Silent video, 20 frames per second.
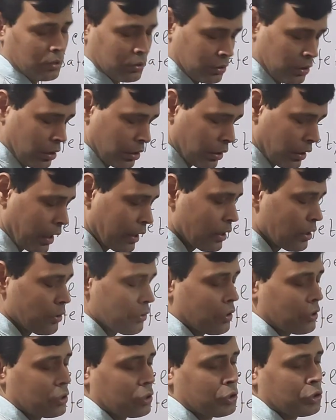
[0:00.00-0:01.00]
the right
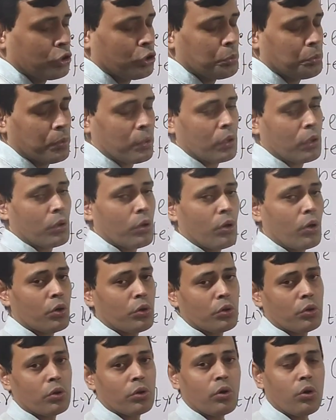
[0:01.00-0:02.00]
word should be
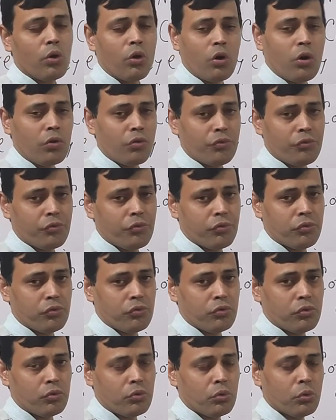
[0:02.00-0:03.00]
cordon off,
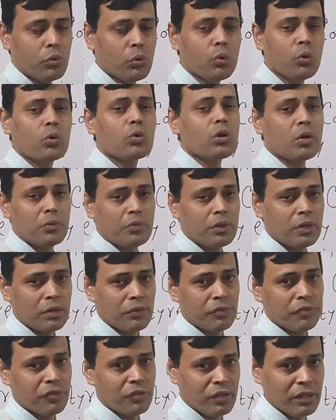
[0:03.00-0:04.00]

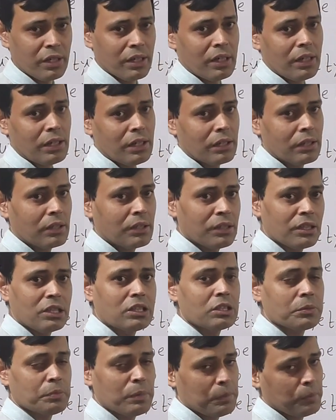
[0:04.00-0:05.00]
O-double-F. Here,
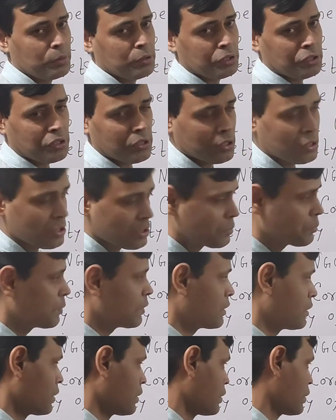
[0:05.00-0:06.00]
this preposition is
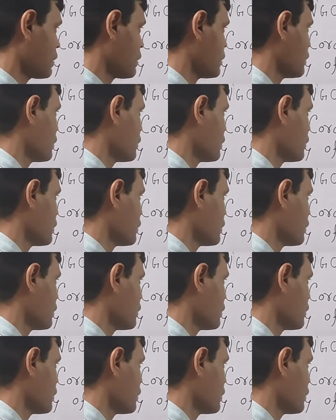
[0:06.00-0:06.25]
meeting.